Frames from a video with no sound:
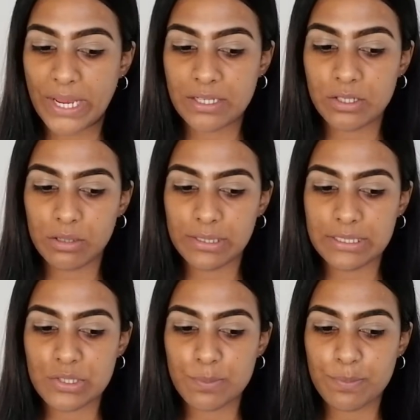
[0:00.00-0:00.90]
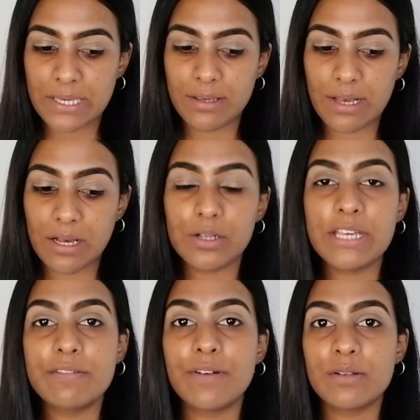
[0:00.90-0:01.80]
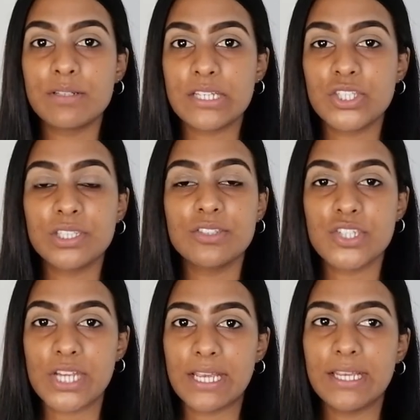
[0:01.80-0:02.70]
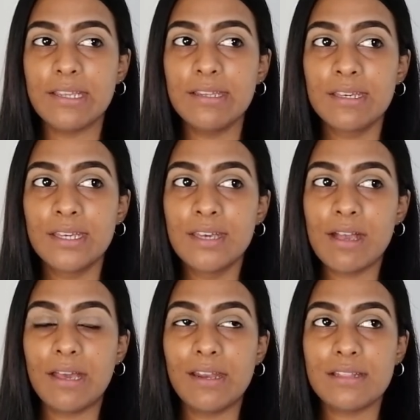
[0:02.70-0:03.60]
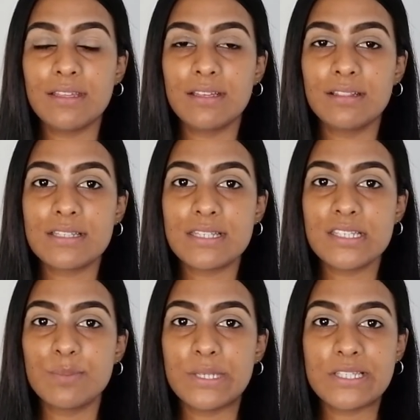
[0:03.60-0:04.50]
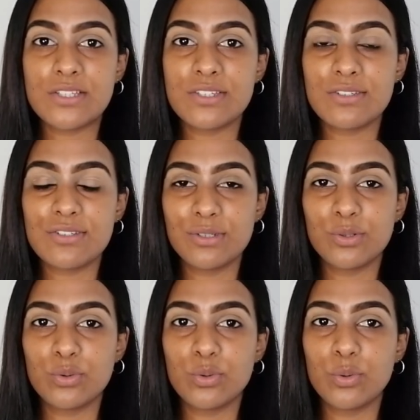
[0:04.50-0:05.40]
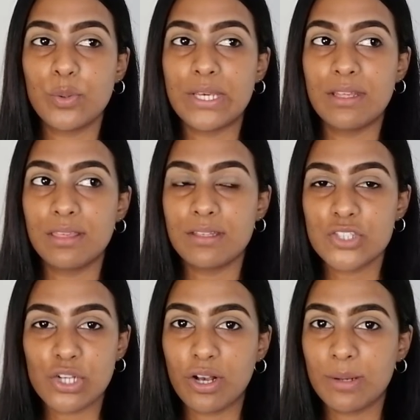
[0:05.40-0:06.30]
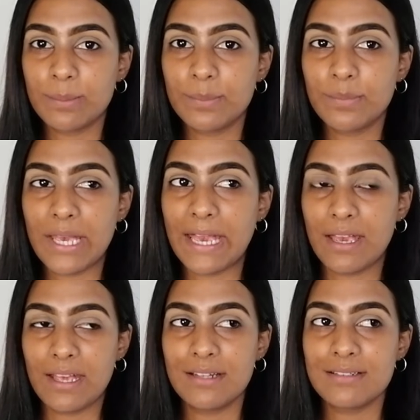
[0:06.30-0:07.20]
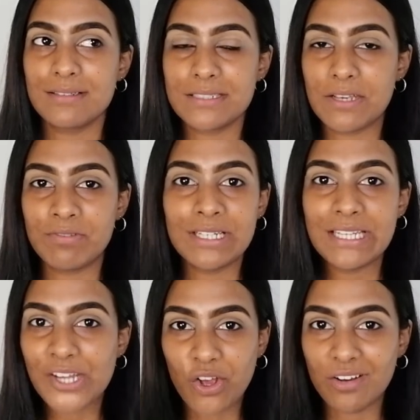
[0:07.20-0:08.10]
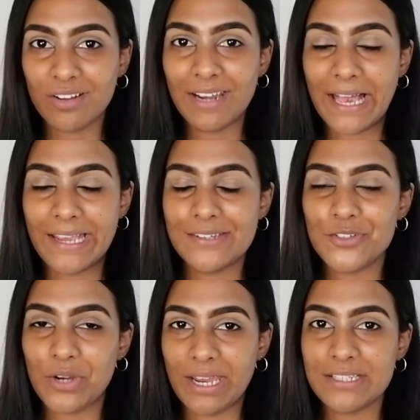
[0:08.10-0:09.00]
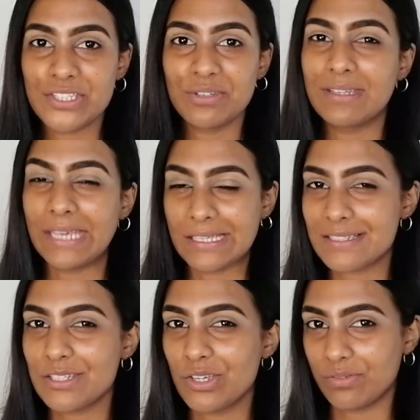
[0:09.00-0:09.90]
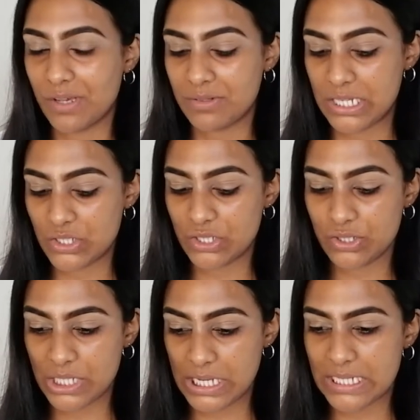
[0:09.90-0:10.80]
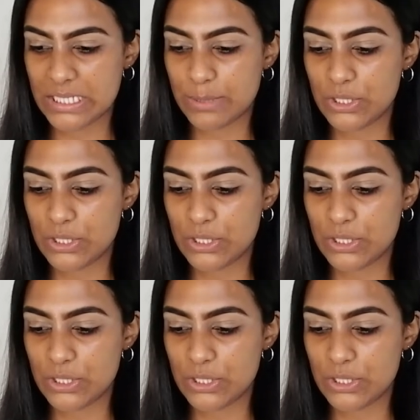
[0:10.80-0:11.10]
when going to pick out a foundation shade. And I think this is best to do in the shop and definitely not online, trying to guess your foundation shade,